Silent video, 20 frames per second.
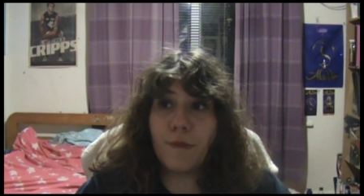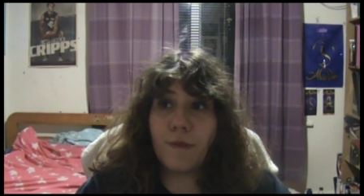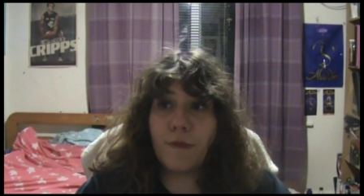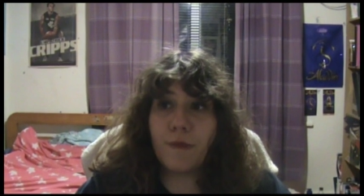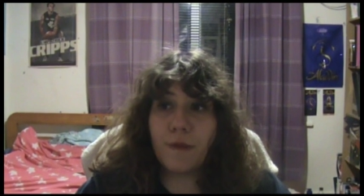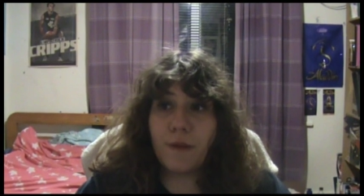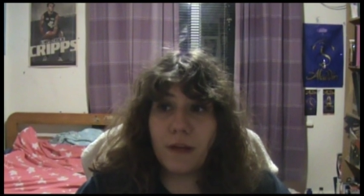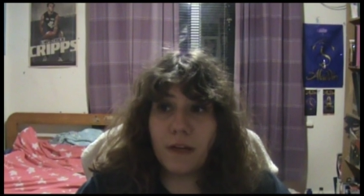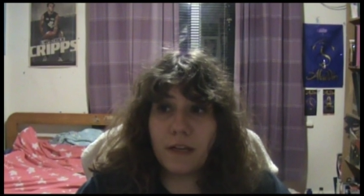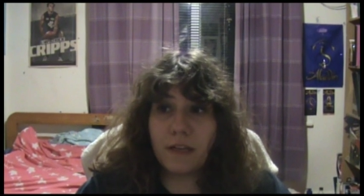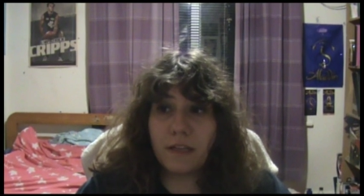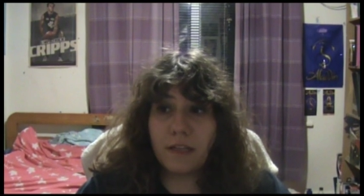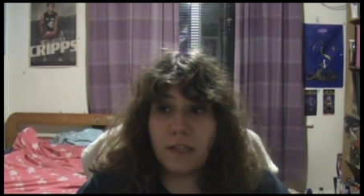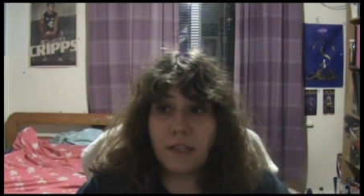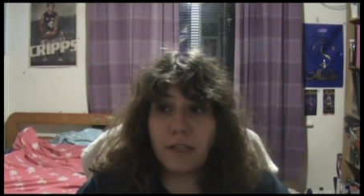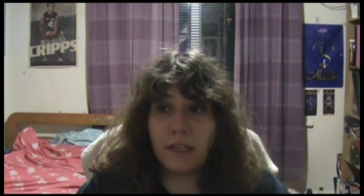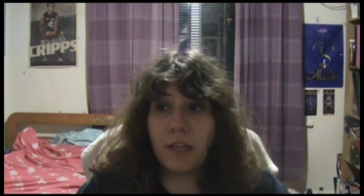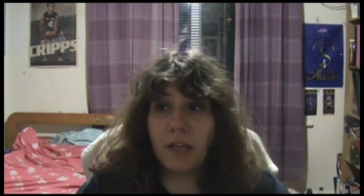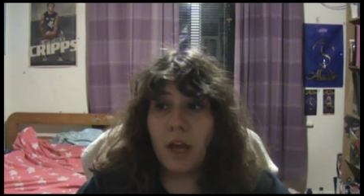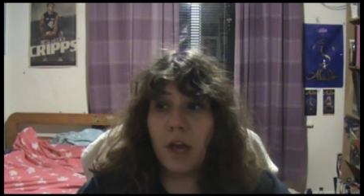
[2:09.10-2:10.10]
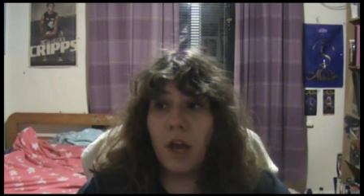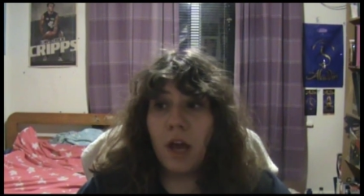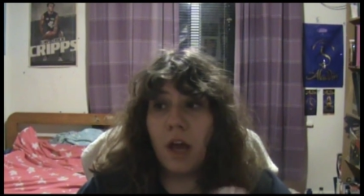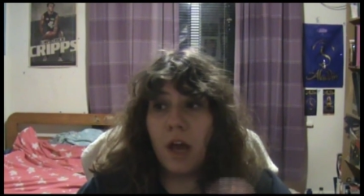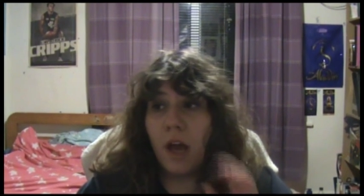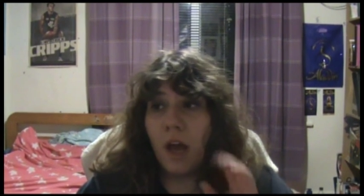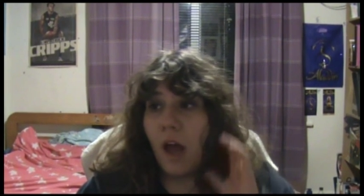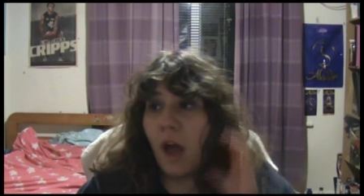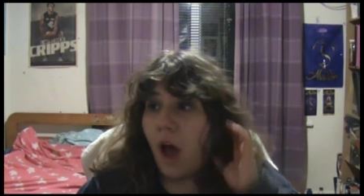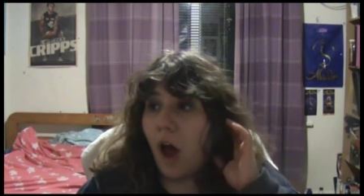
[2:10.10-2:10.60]
This,
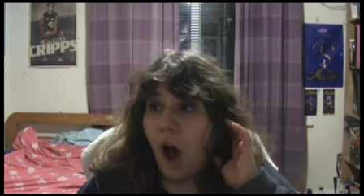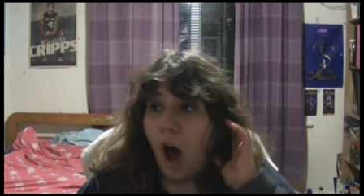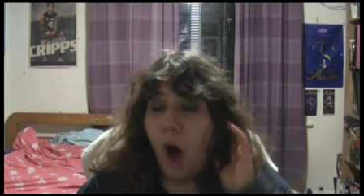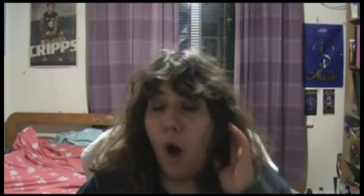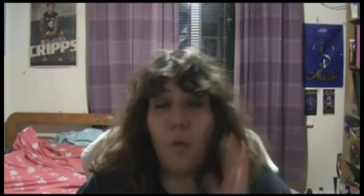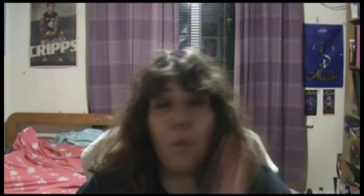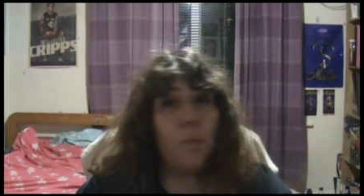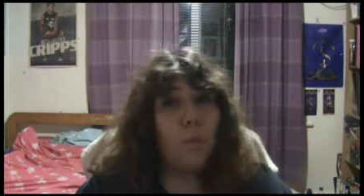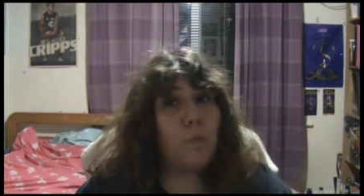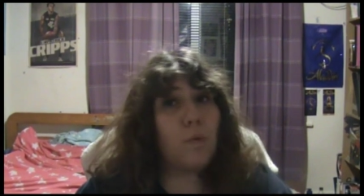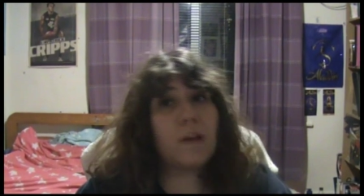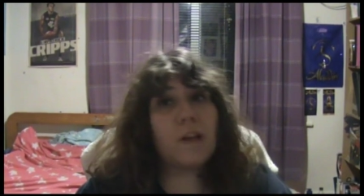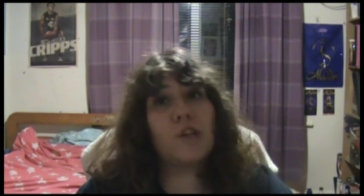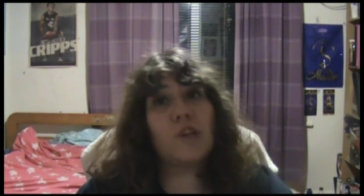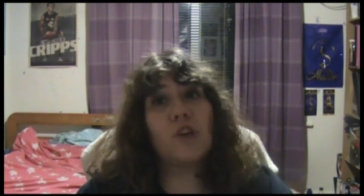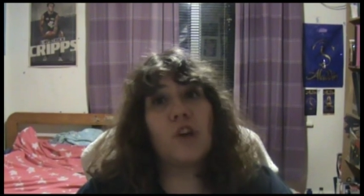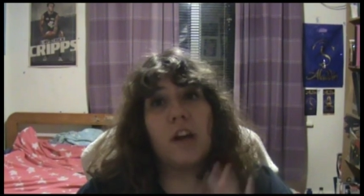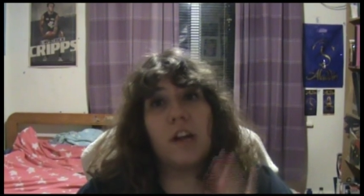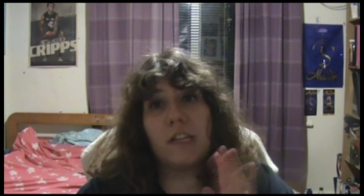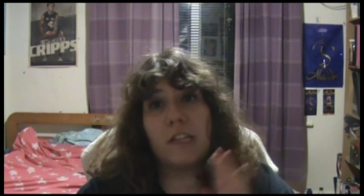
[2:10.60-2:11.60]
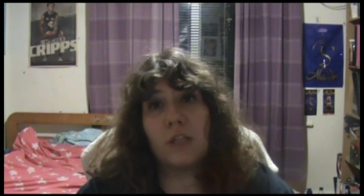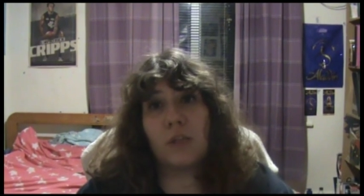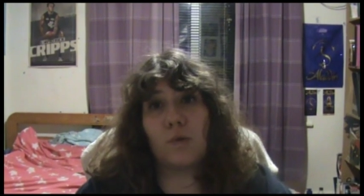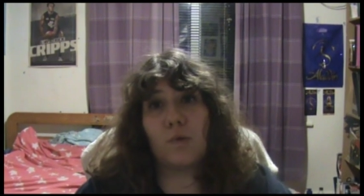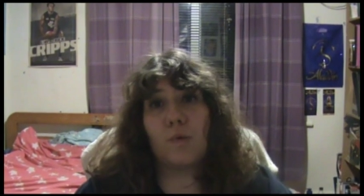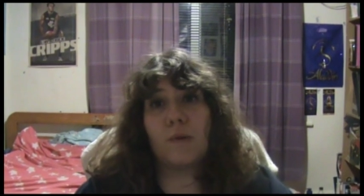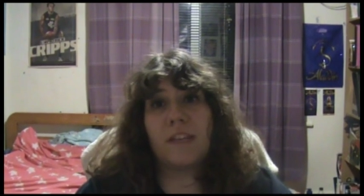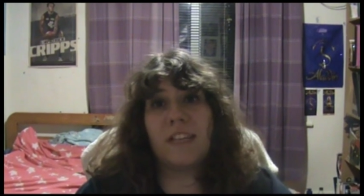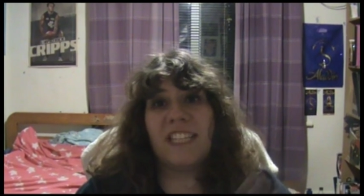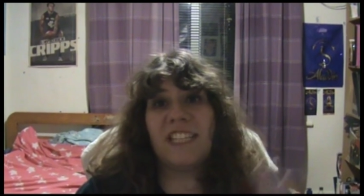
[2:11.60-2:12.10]
I wish I
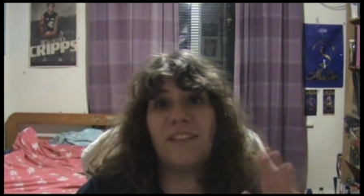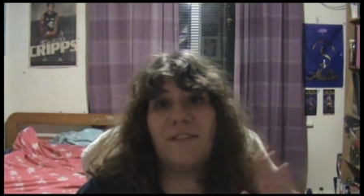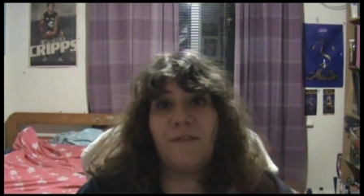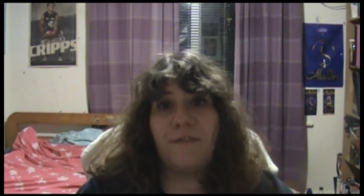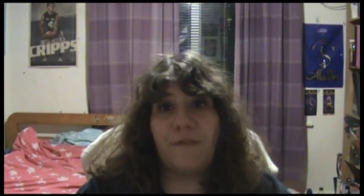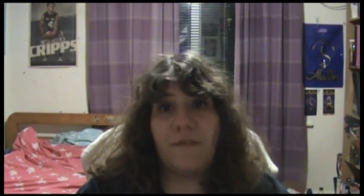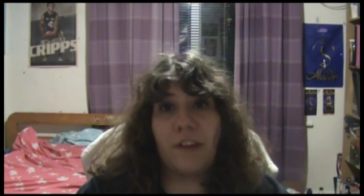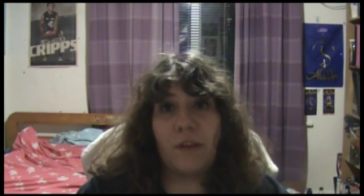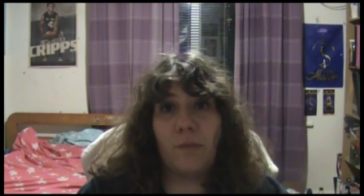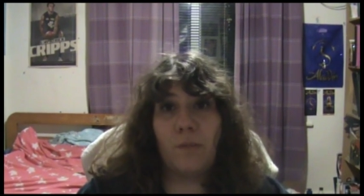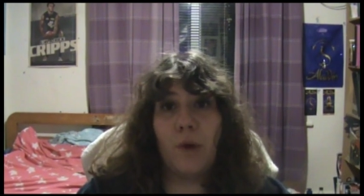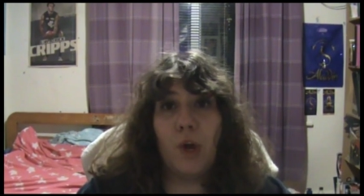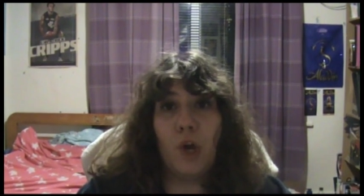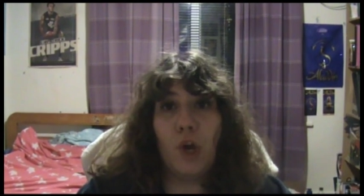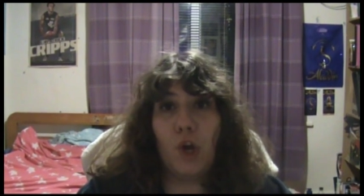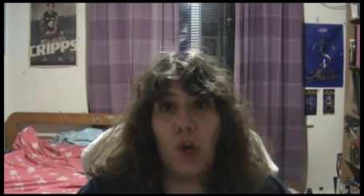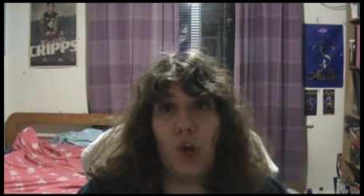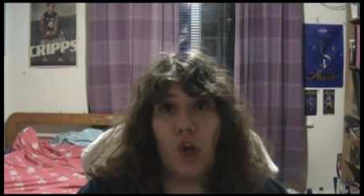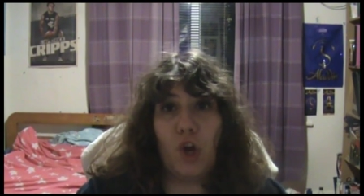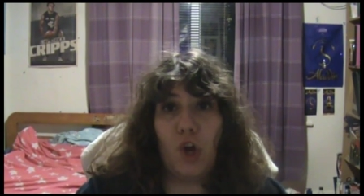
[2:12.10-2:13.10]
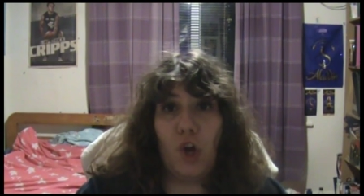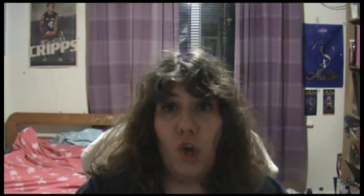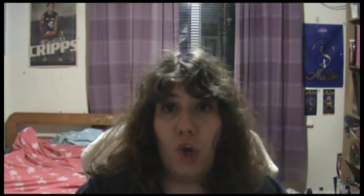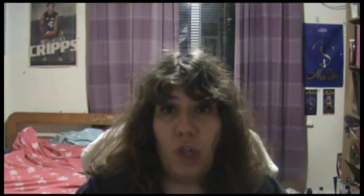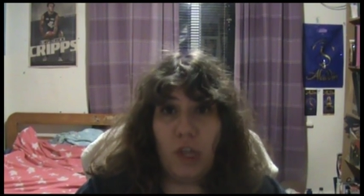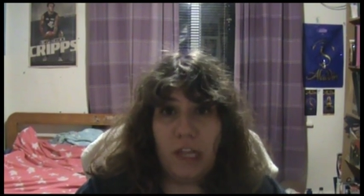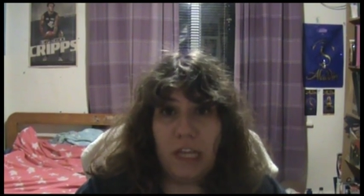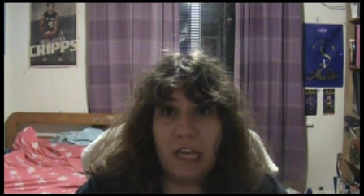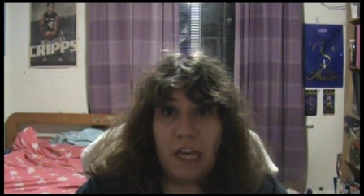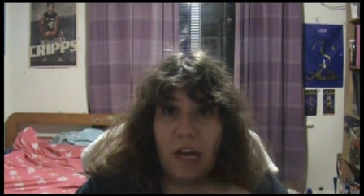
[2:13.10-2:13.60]
saw this film
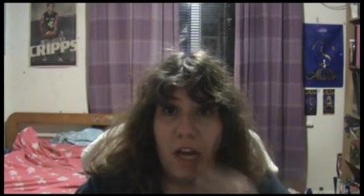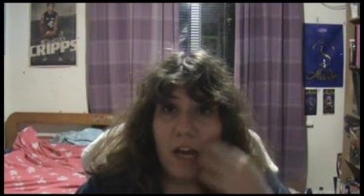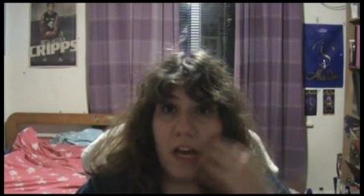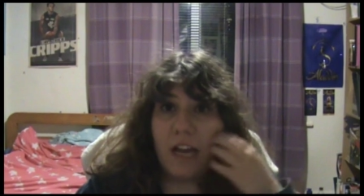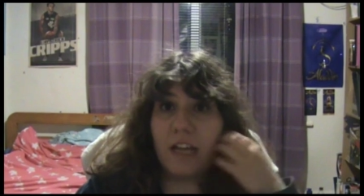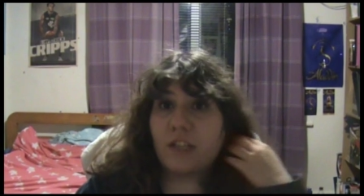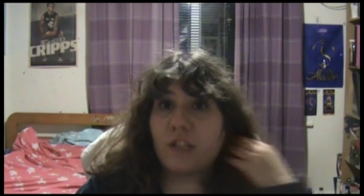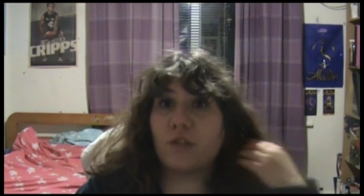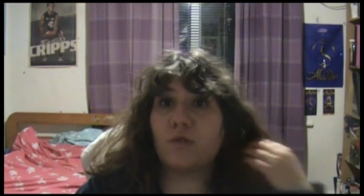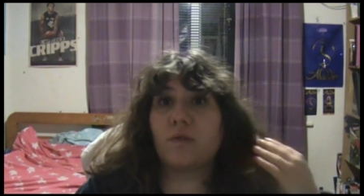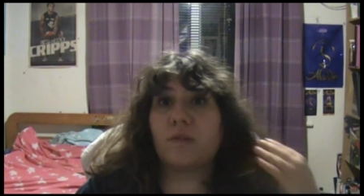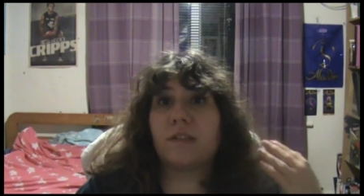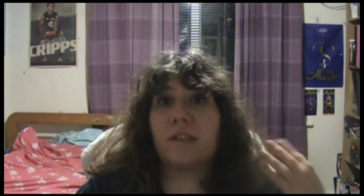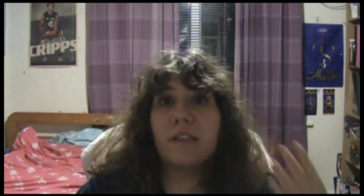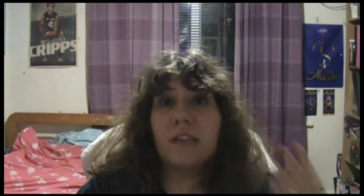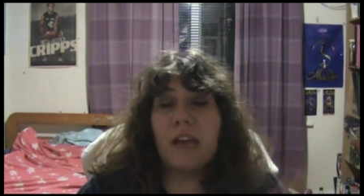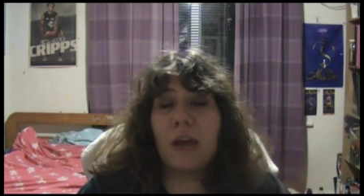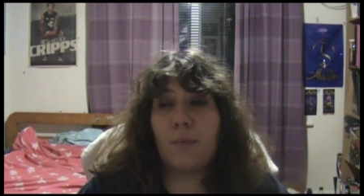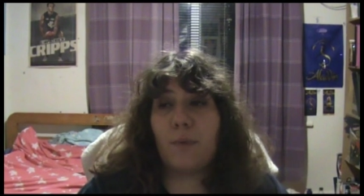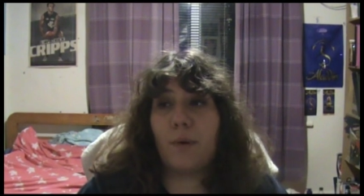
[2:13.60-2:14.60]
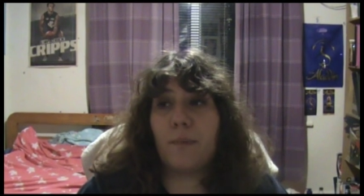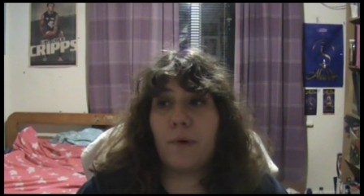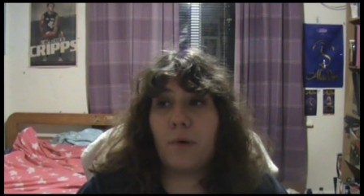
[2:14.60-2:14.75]
earlier, as soon as it came out.